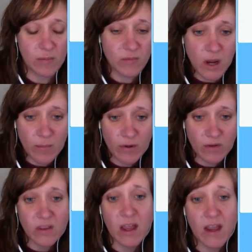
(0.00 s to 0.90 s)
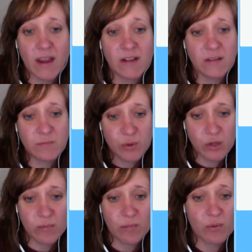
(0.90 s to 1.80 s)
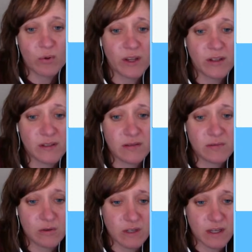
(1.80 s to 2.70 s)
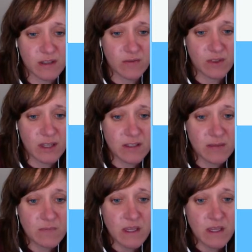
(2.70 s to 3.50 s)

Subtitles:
numbered lines, bullet points, those kinds of things.